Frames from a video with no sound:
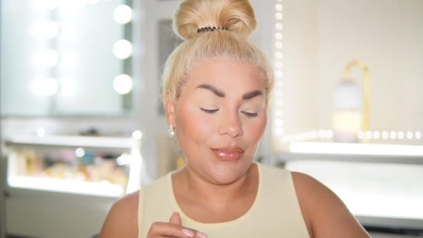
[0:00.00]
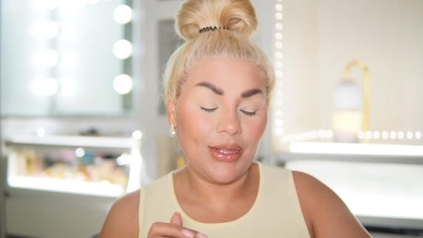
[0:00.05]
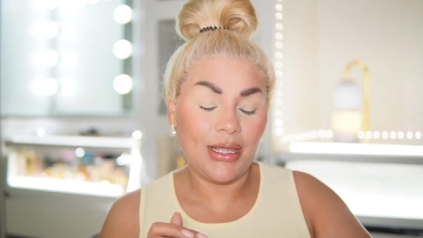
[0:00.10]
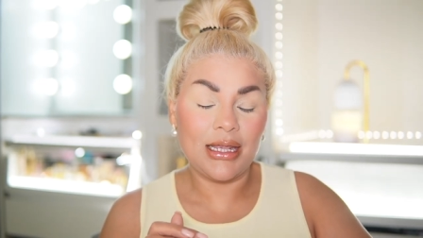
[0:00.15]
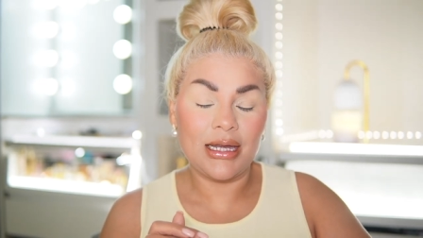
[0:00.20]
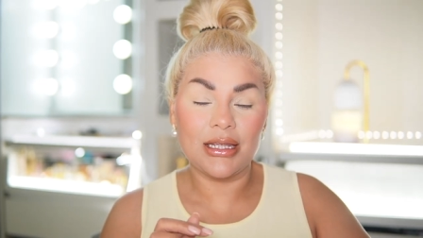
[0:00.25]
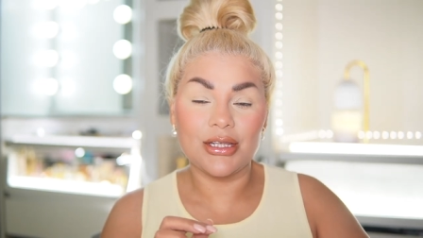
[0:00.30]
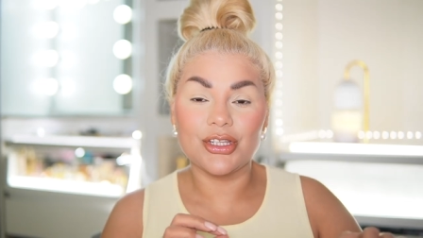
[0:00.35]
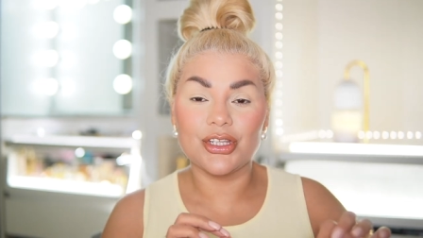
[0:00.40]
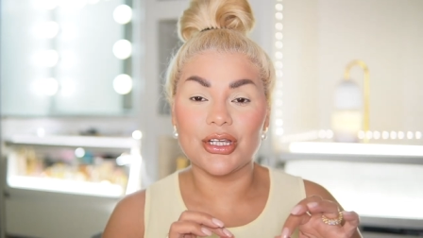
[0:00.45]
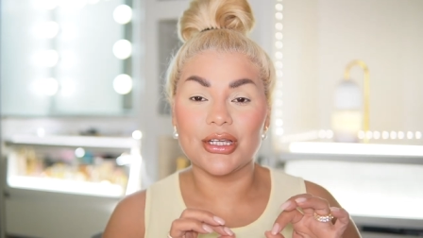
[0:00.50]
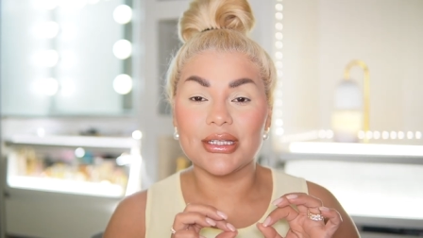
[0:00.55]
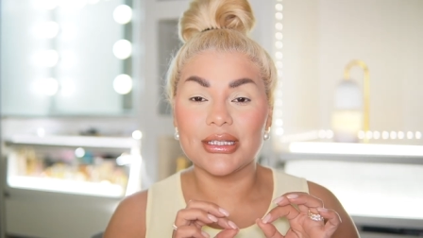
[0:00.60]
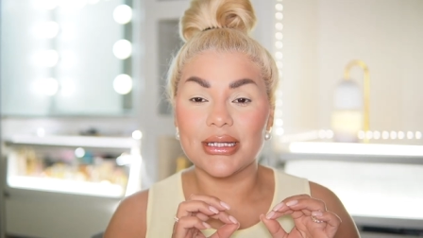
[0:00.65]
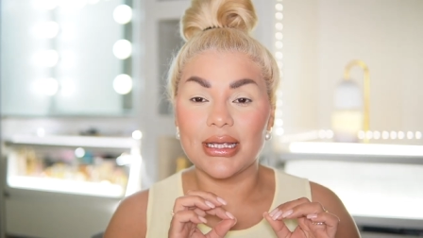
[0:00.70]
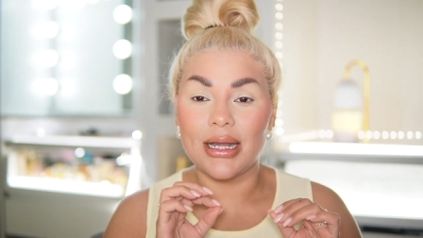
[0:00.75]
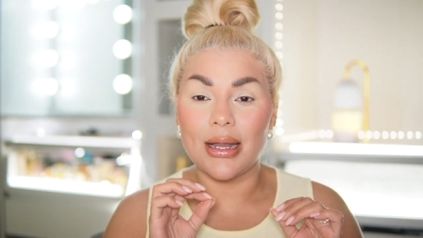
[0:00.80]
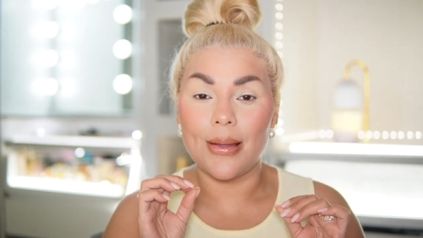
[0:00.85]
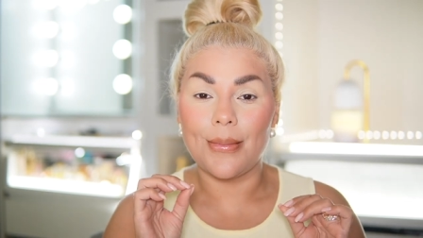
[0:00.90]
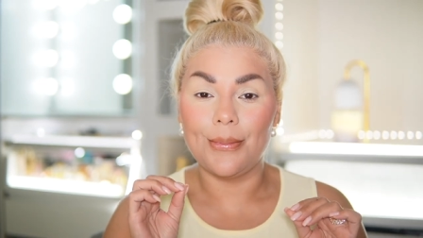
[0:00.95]
It is just
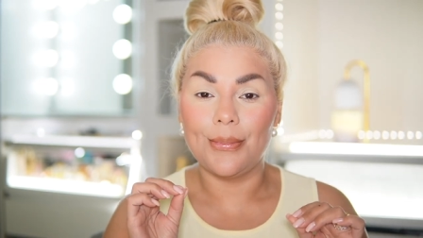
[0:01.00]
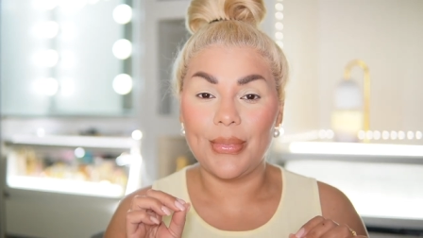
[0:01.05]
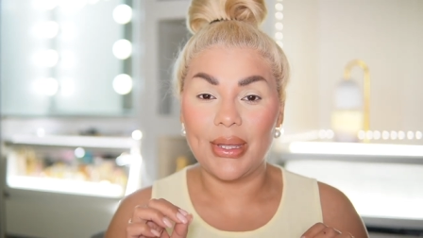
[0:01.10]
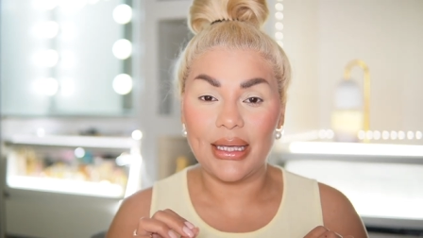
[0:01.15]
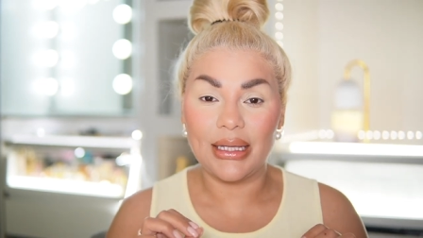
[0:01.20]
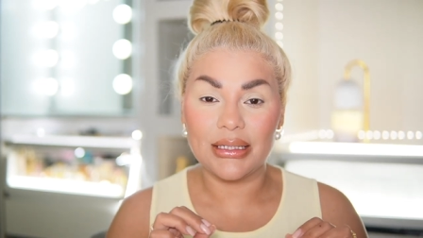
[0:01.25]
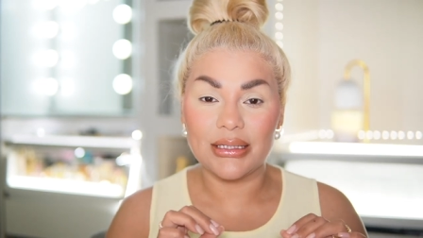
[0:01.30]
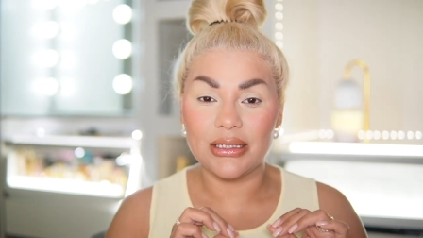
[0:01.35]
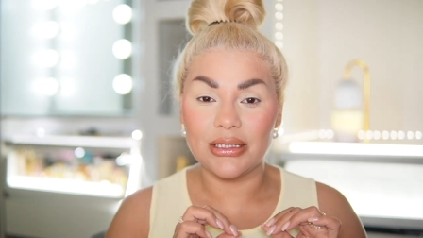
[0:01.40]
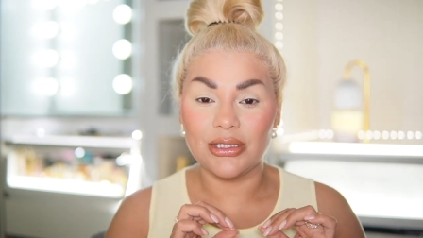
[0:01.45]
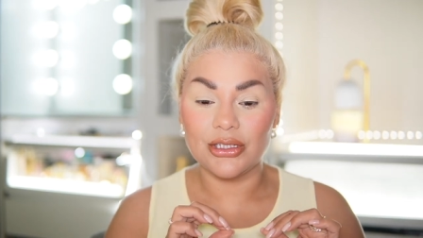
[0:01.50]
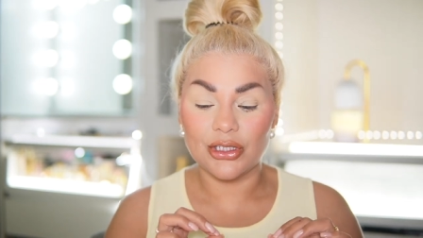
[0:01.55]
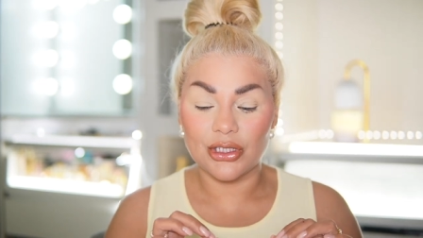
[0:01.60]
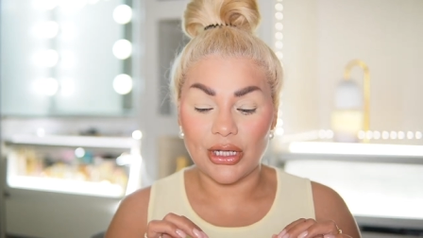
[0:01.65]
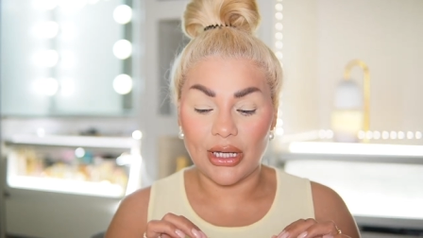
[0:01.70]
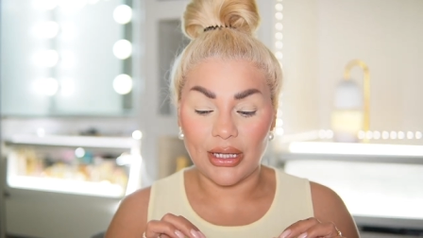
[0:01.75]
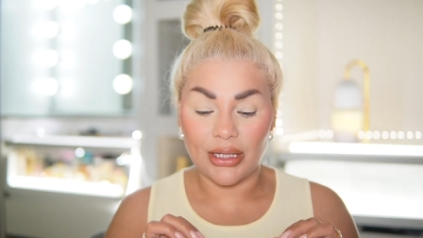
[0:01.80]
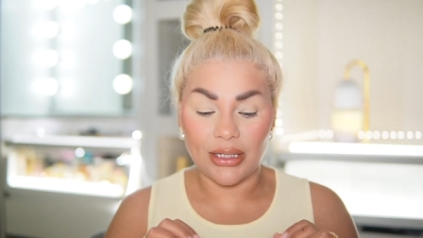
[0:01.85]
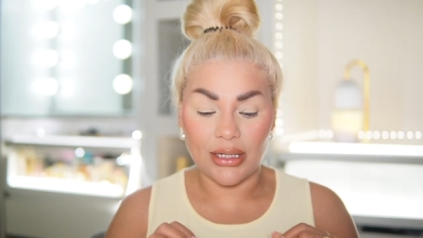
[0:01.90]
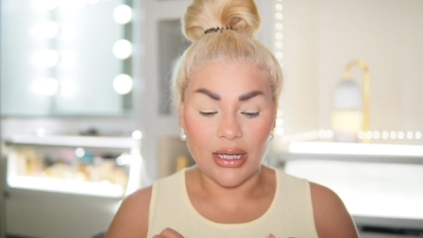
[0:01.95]
an amazing
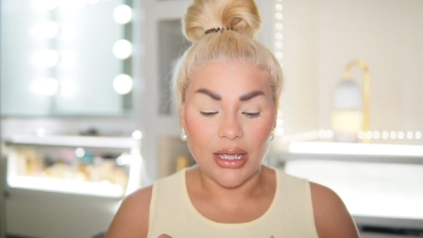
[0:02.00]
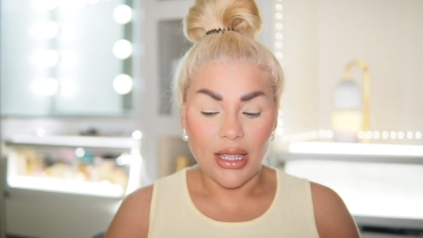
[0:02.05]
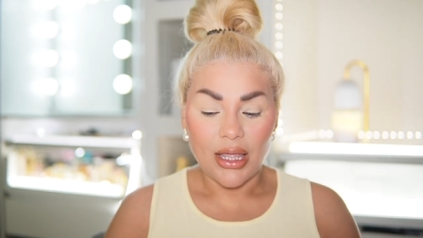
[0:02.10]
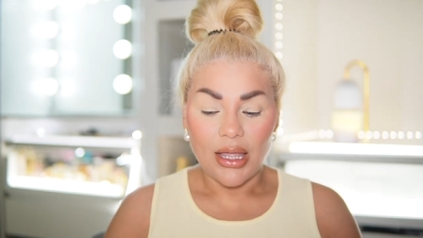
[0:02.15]
shade.